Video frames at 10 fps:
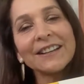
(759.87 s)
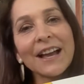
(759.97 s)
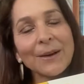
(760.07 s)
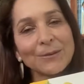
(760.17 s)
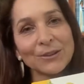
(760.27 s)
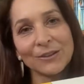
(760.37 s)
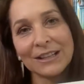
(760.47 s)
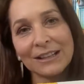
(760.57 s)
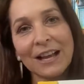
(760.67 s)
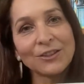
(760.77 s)

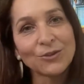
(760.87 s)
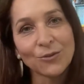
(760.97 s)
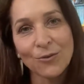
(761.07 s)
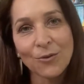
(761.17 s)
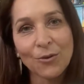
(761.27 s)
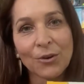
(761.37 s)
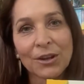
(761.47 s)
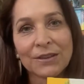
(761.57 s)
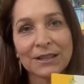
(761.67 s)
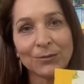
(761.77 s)
Absolutely adore
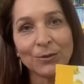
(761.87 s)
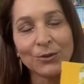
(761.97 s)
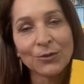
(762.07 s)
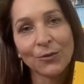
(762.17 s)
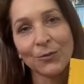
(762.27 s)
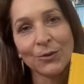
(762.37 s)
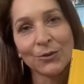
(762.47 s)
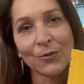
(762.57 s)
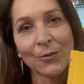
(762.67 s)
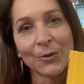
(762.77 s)
this beautiful,
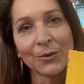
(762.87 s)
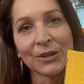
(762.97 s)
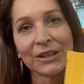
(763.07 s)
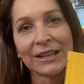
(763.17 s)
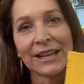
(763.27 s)
beautiful book,